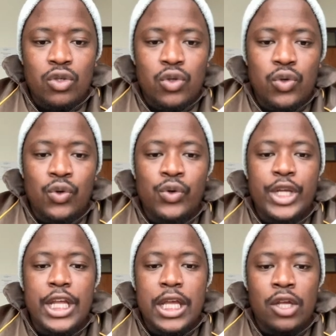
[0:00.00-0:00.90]

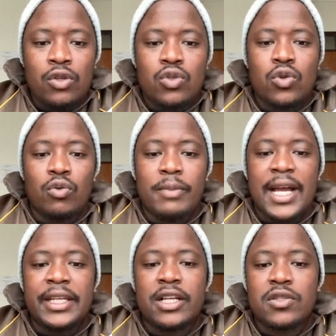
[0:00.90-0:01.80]
2 into
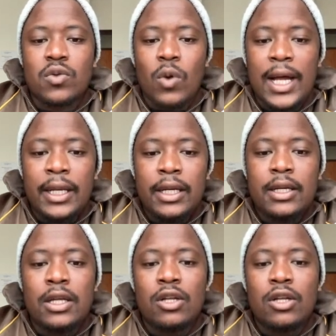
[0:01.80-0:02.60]
minus 1,